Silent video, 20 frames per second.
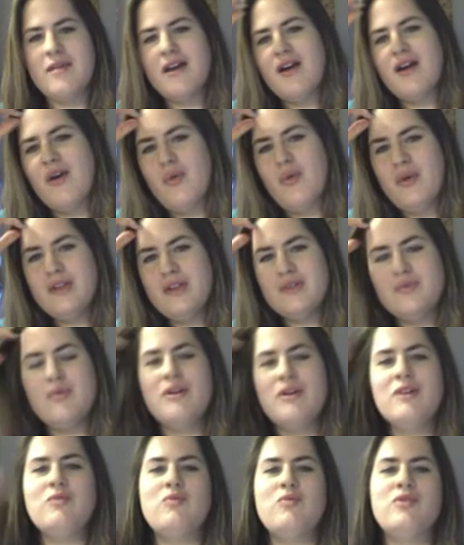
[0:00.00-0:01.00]
Which
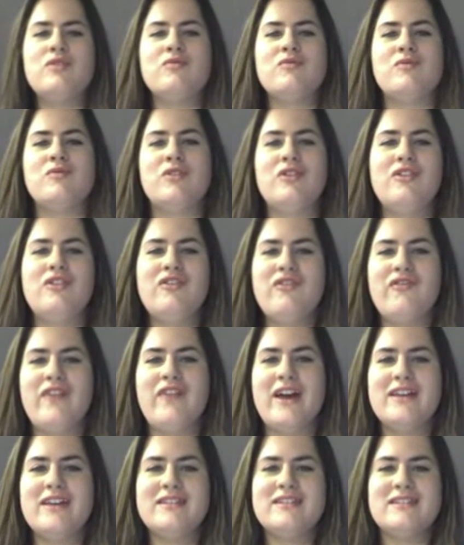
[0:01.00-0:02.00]
one would roll
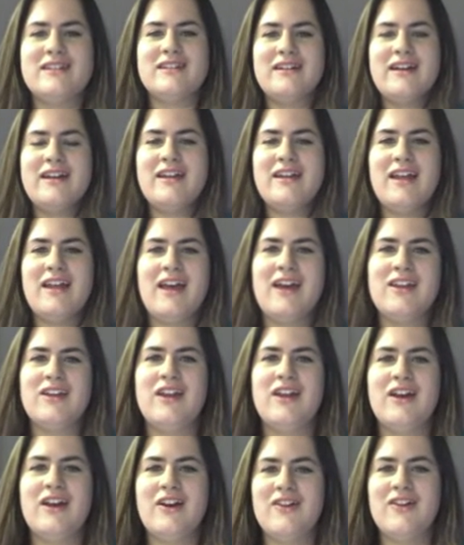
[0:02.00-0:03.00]
faster? And how do you
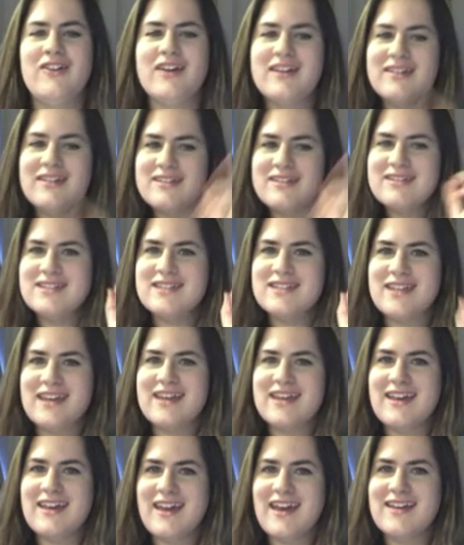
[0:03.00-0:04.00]
know?
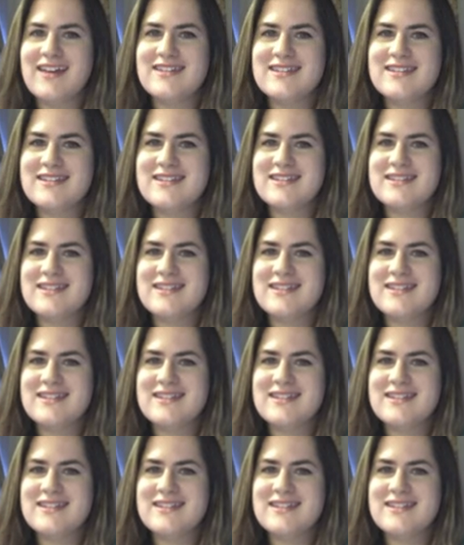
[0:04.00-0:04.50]
Take a guess.